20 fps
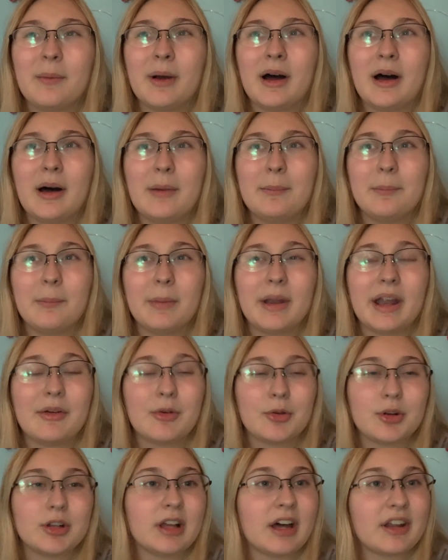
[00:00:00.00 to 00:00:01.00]
but I
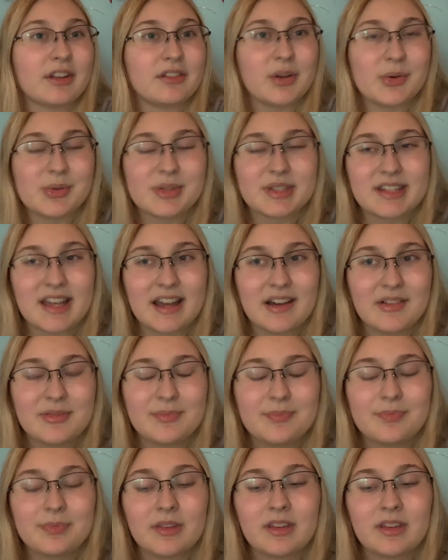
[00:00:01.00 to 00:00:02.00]
wrote a lot of notes down,